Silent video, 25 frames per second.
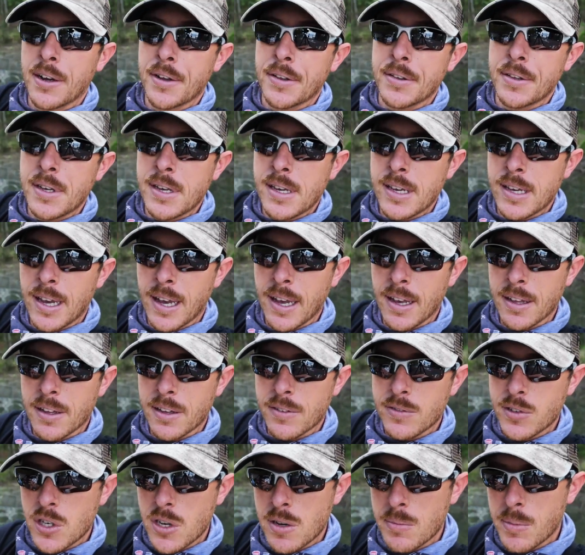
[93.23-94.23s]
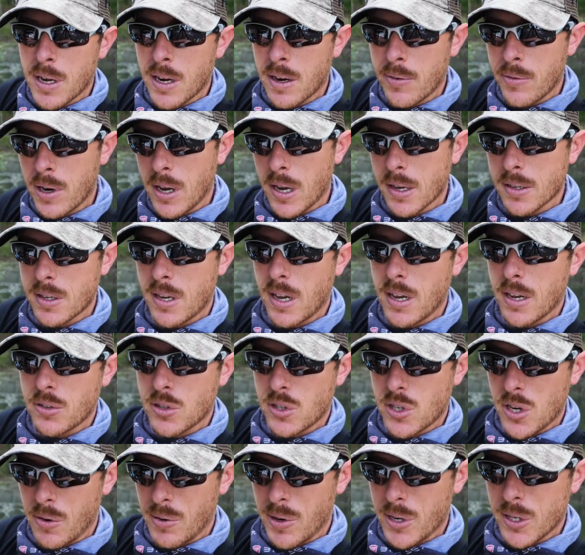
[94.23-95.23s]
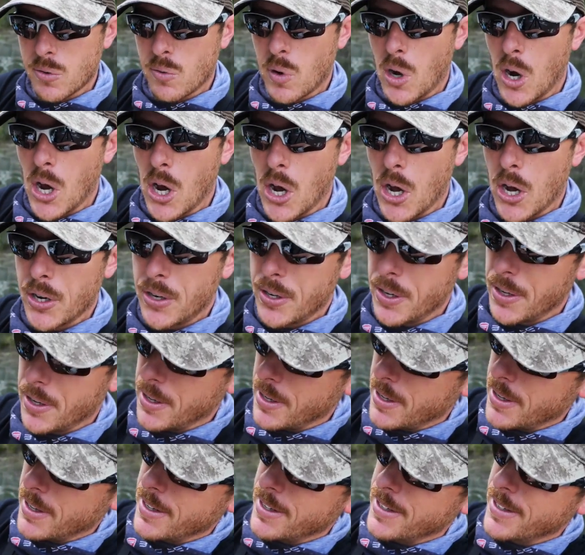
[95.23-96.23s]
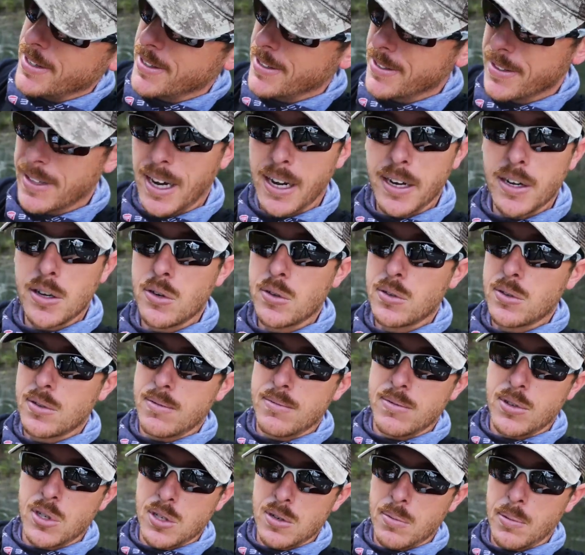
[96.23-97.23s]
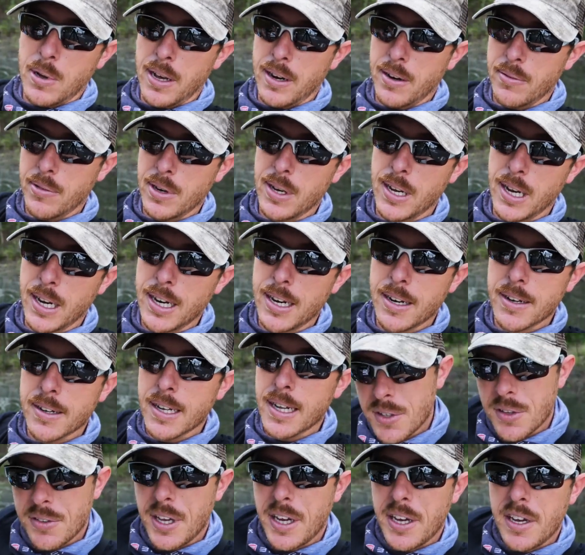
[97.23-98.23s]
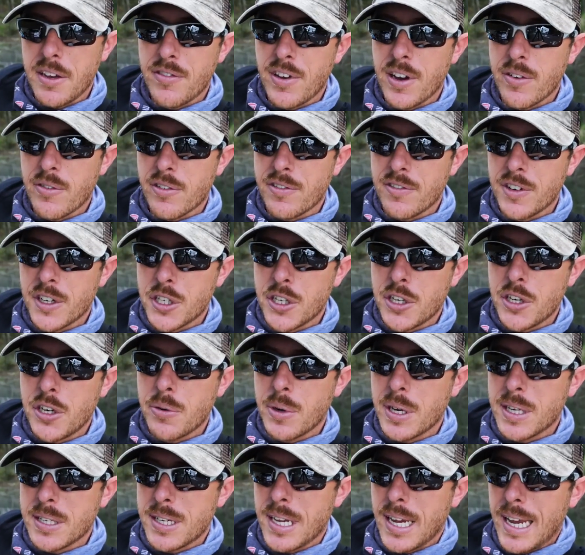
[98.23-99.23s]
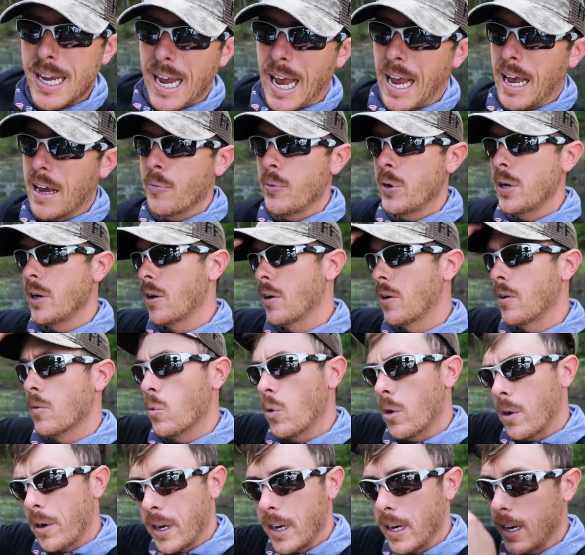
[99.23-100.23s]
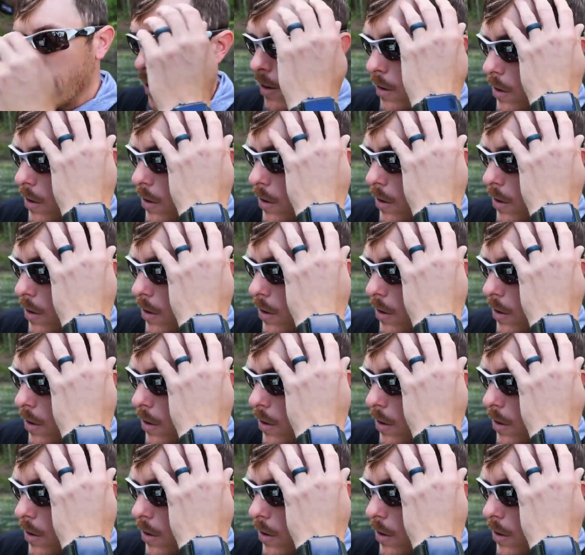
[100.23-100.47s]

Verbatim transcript: out the LFG Mega Cast Count Series rod that I use just about every day. So thank you, Favorite Fishing USA, and we are working